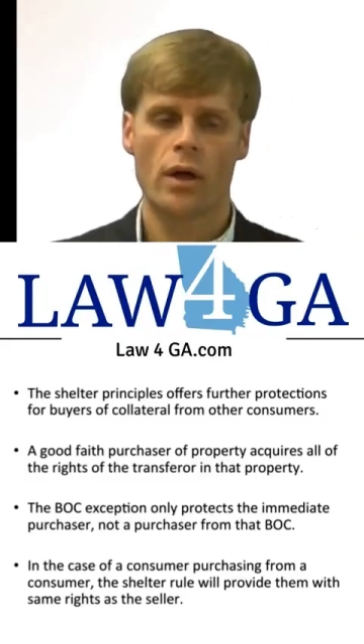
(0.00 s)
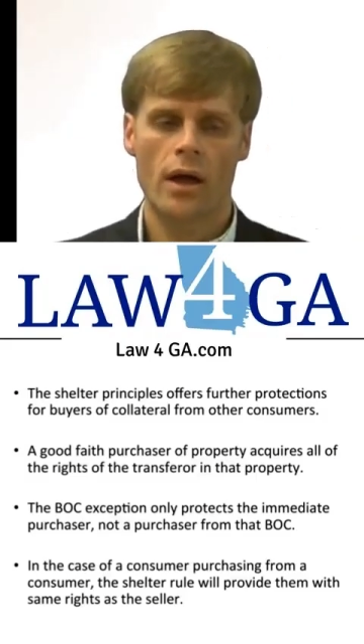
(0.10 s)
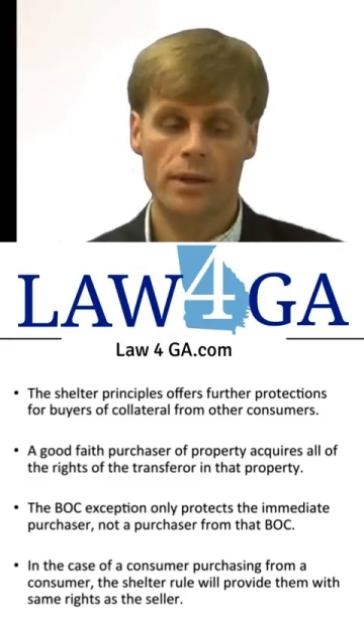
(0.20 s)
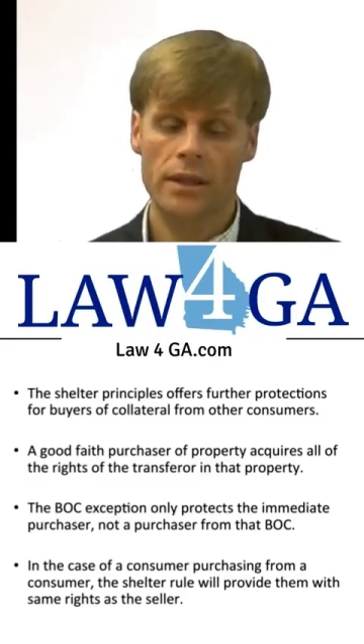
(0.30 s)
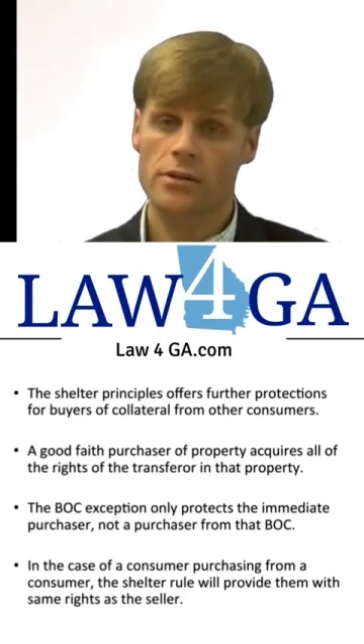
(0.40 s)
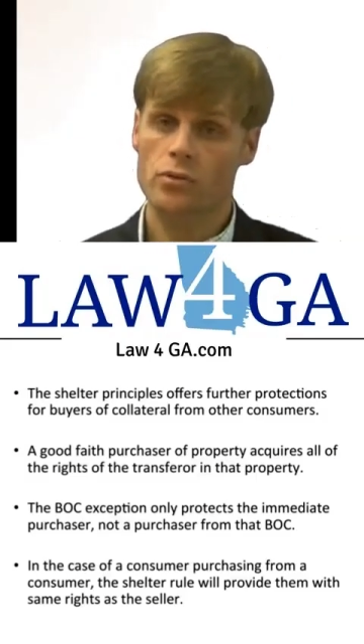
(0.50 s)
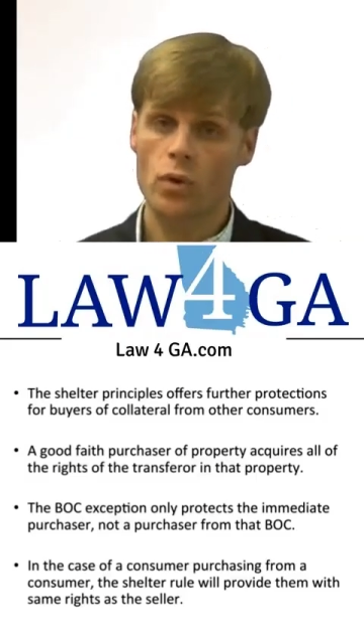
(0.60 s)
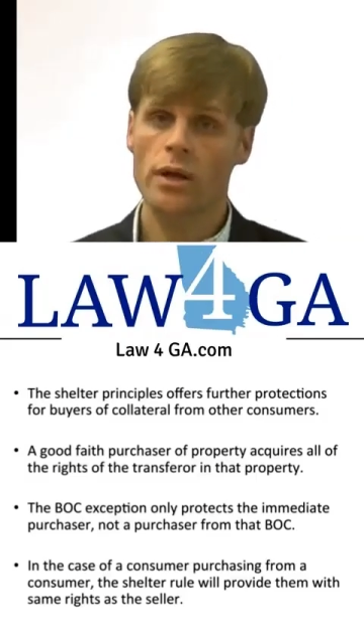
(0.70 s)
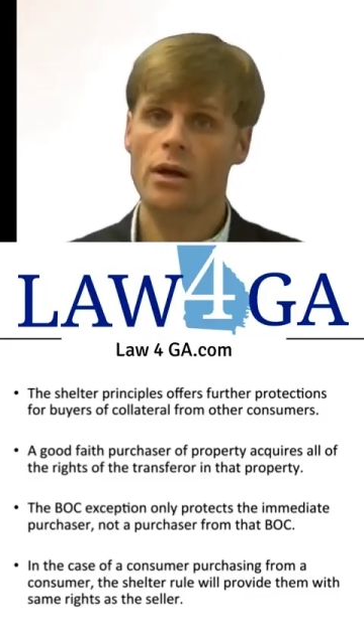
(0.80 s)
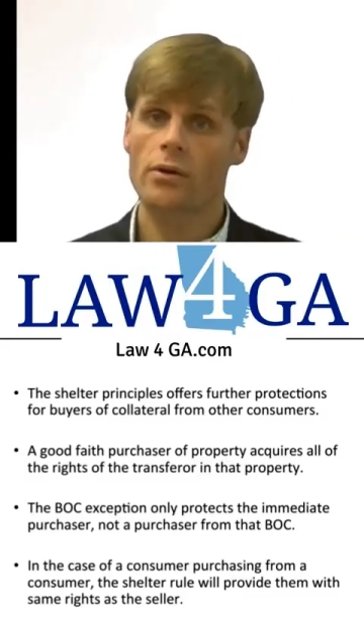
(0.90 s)
But there's
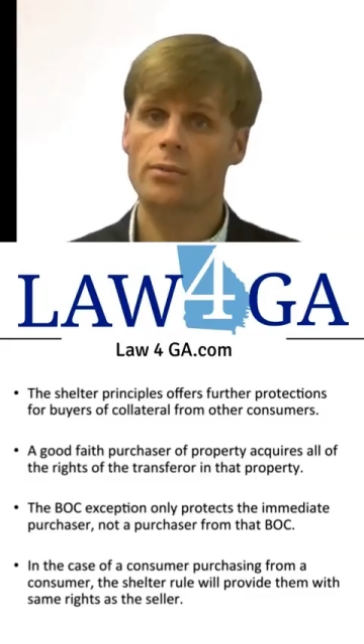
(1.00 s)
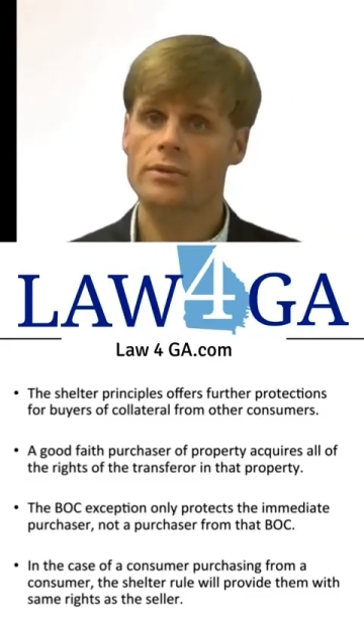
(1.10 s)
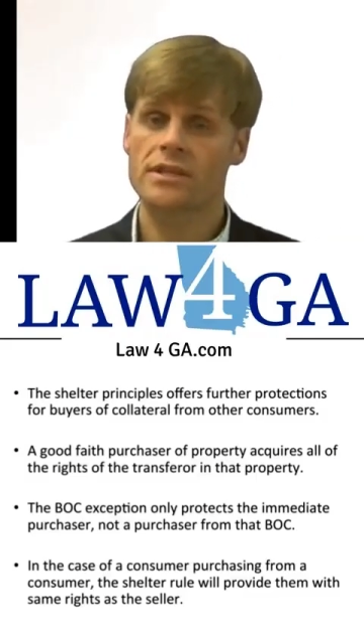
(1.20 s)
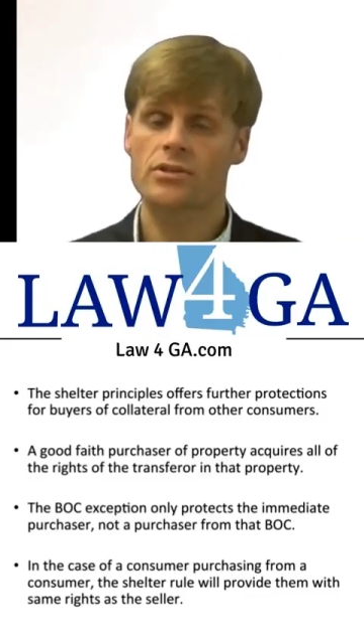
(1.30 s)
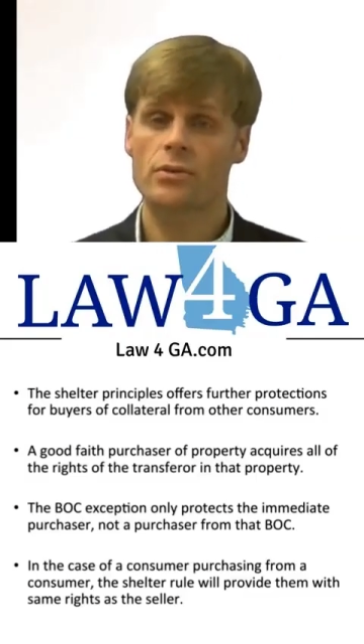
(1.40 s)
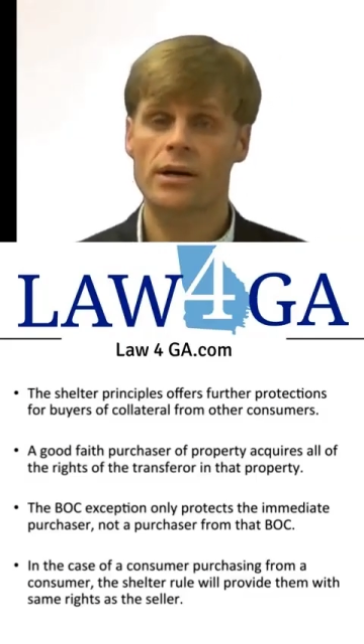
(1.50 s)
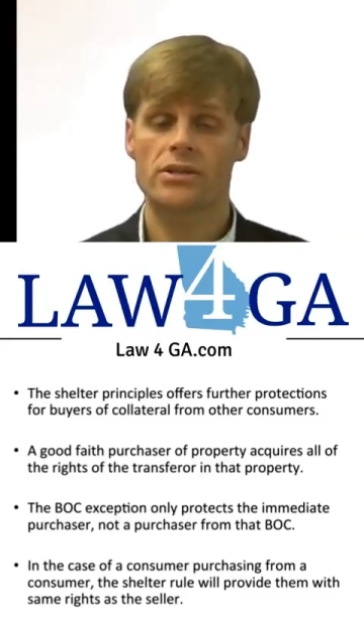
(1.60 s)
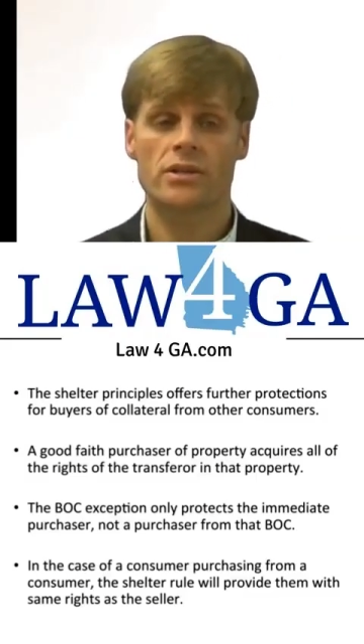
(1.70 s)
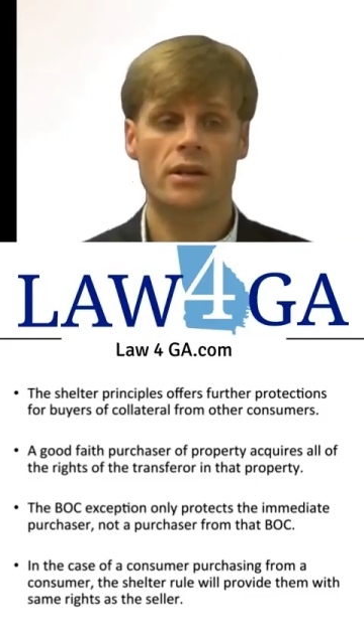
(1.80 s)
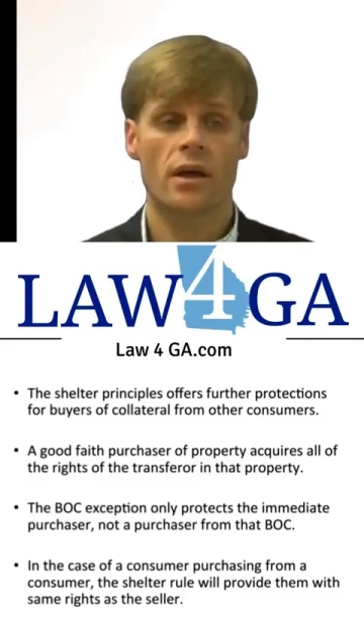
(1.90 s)
one notable
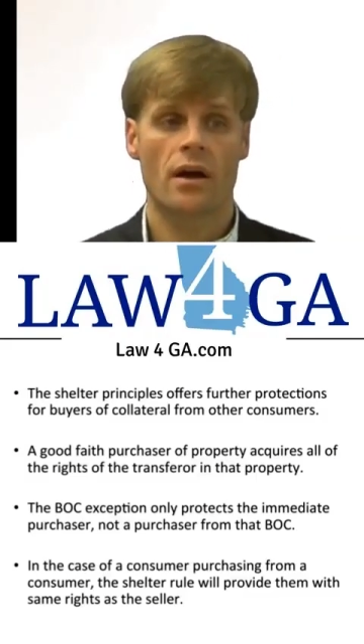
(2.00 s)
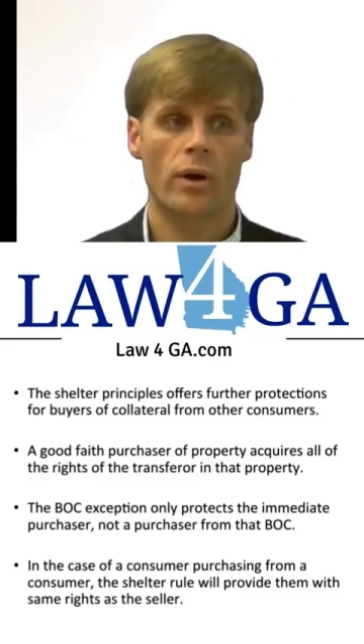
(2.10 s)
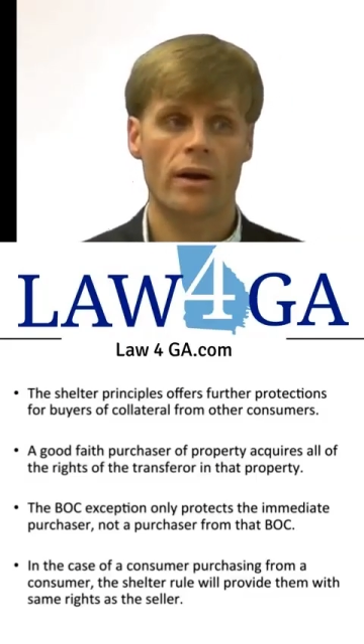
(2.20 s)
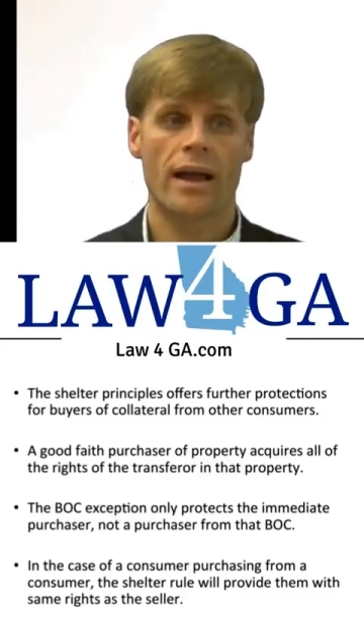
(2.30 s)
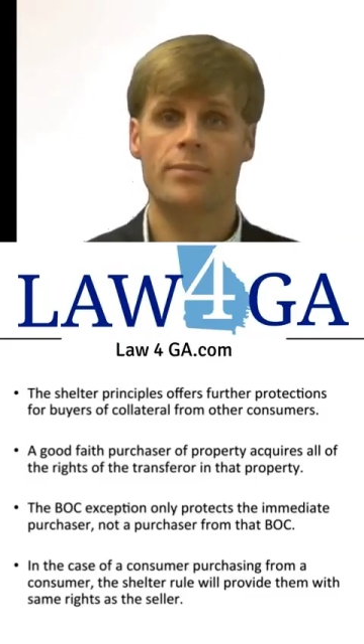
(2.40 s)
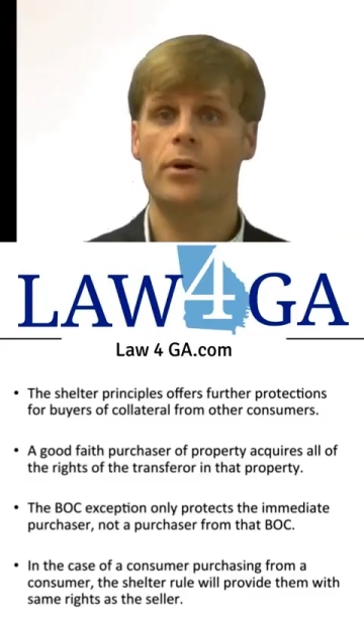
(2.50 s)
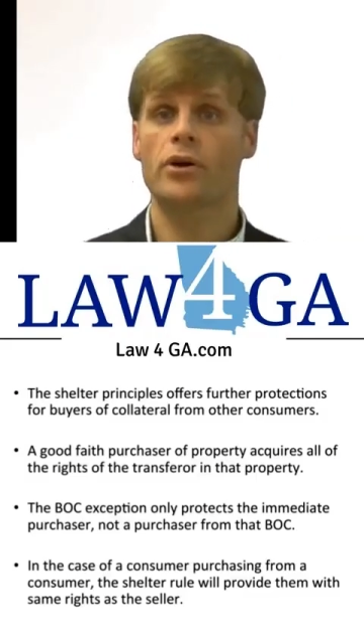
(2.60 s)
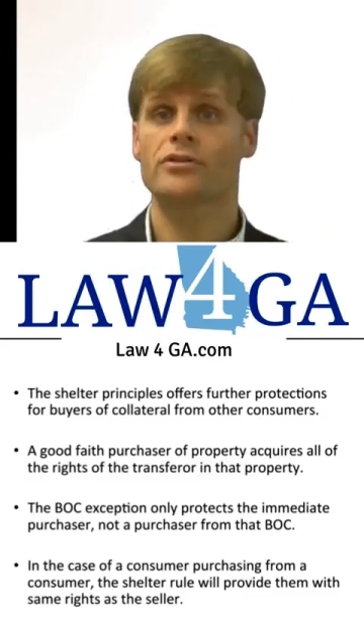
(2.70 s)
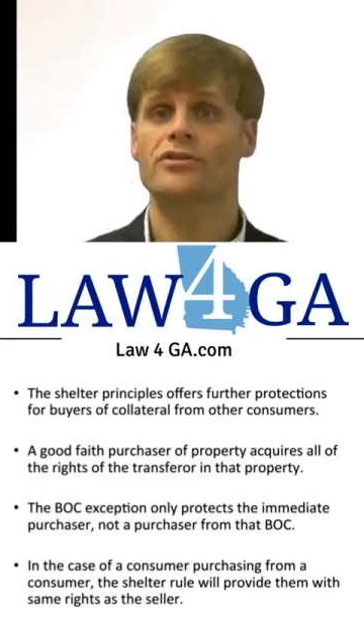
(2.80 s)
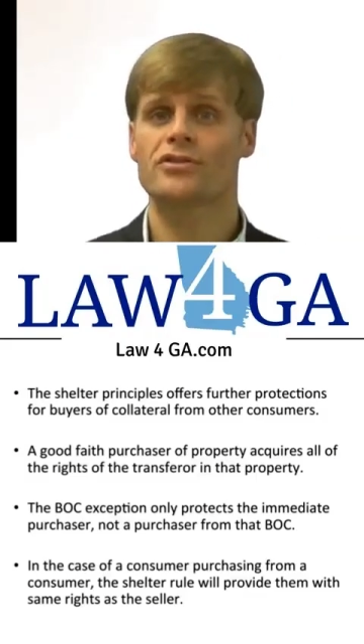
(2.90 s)
situation where a
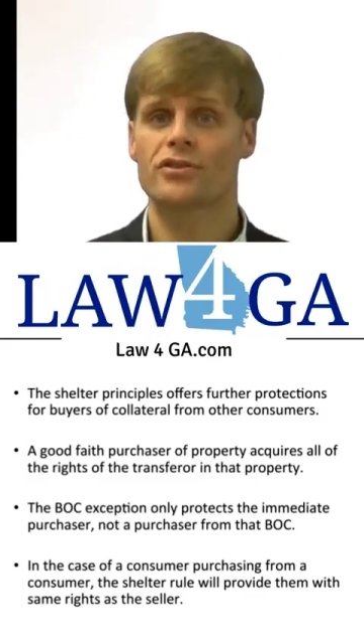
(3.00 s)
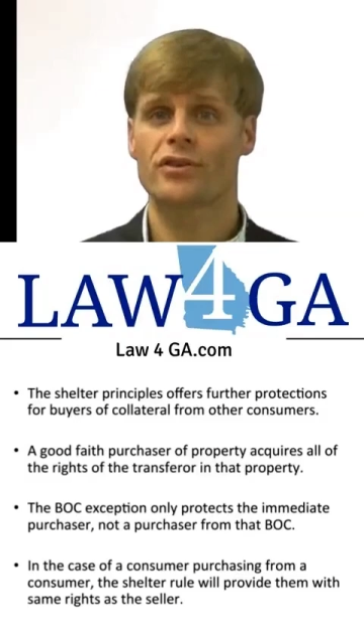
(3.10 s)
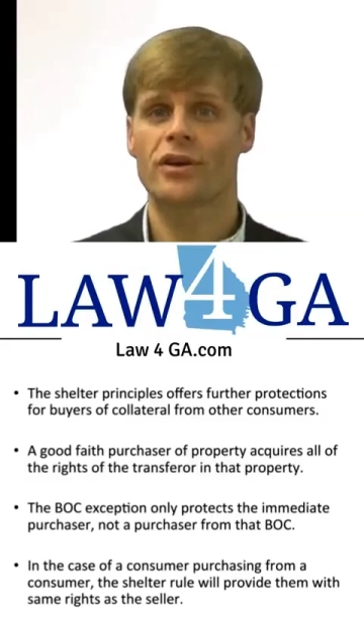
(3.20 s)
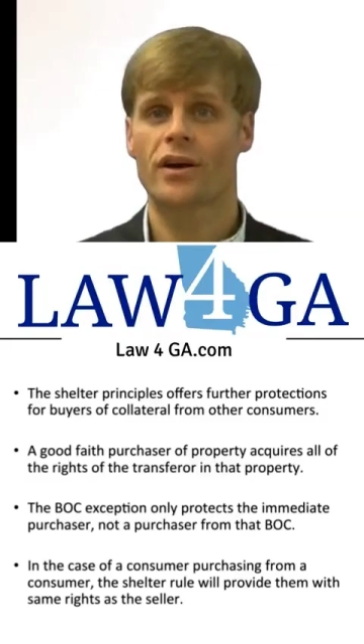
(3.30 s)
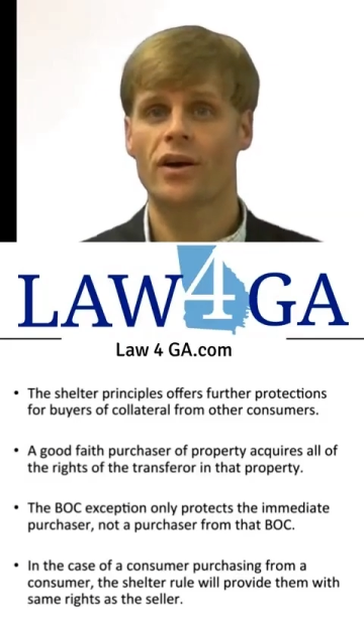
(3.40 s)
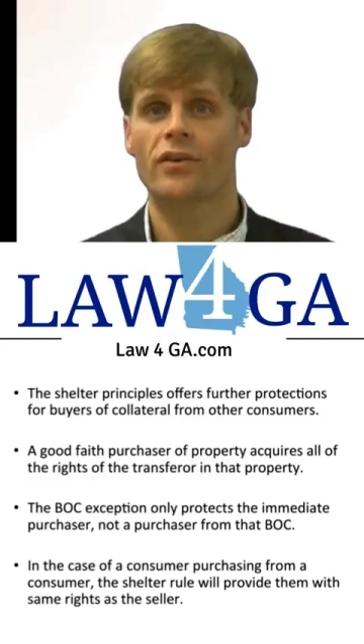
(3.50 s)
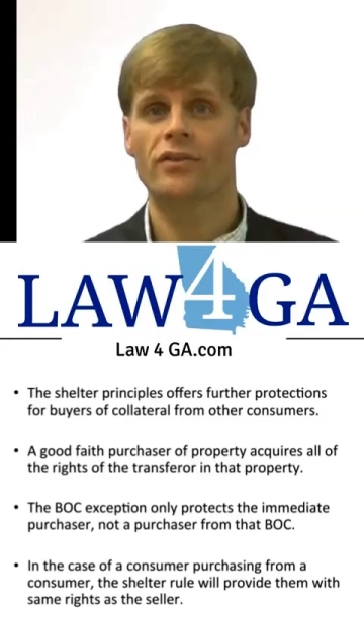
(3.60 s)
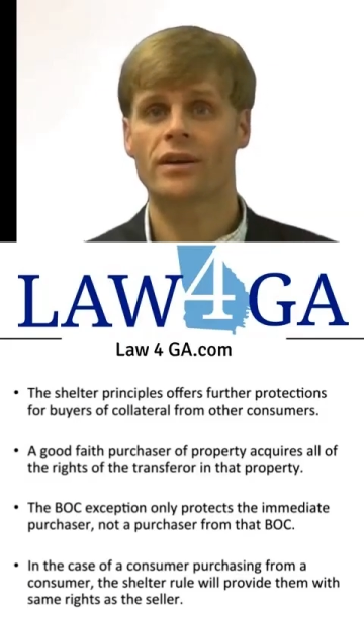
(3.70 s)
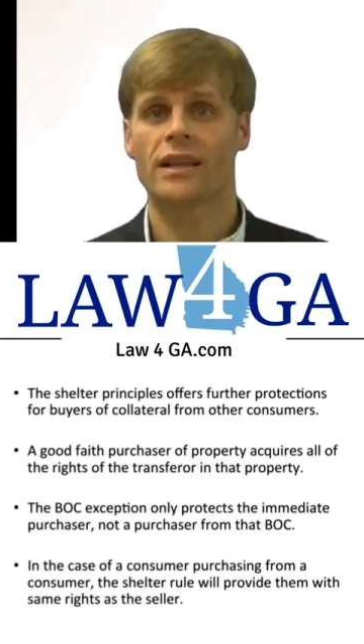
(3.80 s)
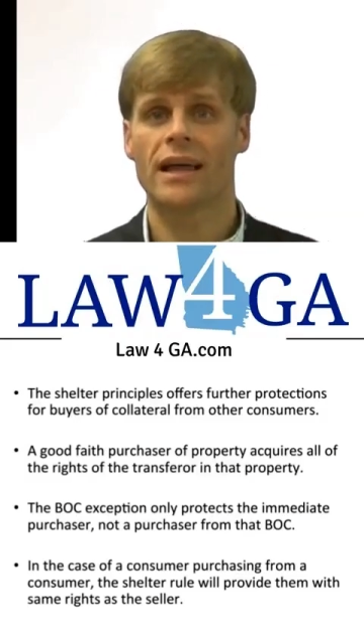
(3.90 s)
purchaser of
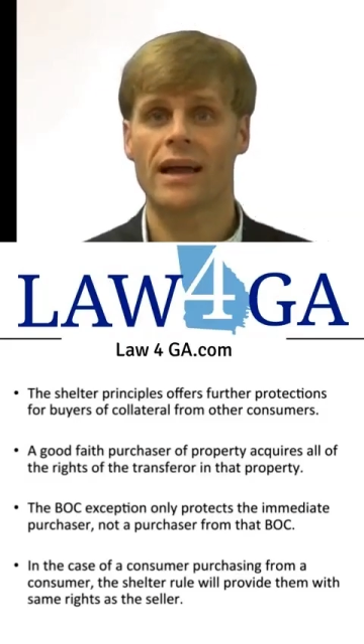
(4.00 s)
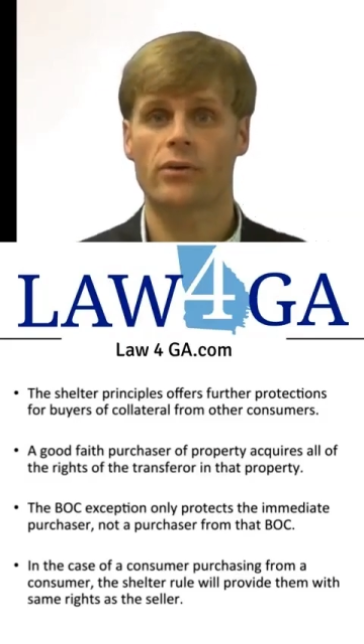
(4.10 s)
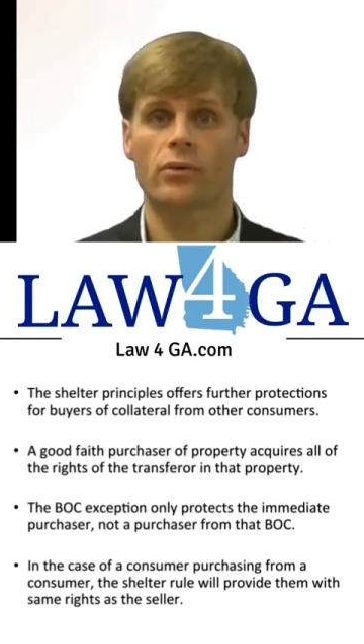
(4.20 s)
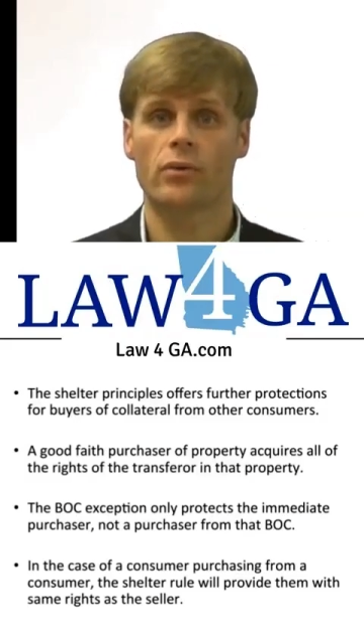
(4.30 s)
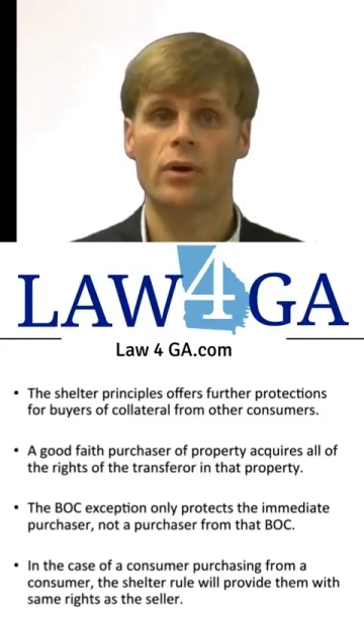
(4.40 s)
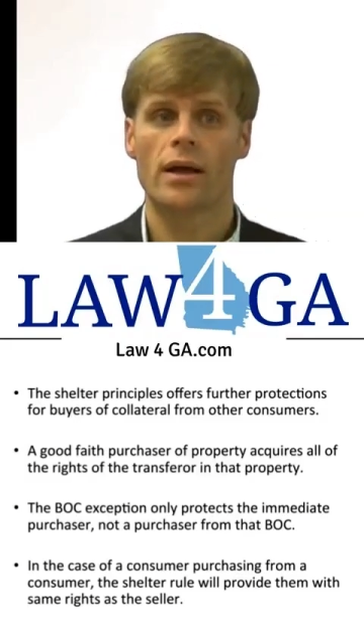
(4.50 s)
the collateral